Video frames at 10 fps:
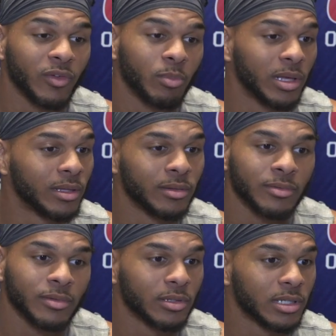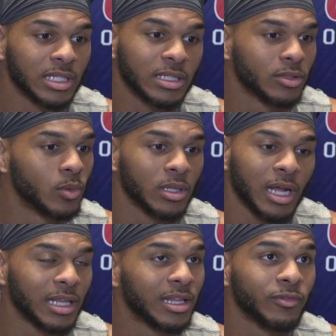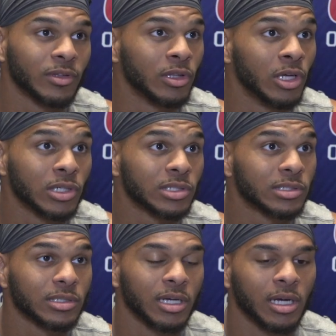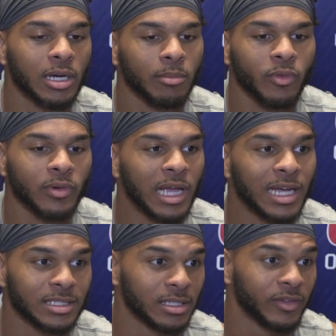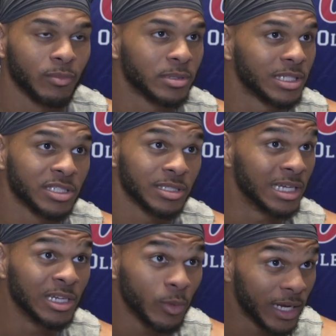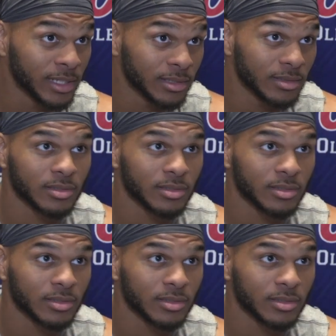been doing a lot of different looks, moving guys at different positions anyways.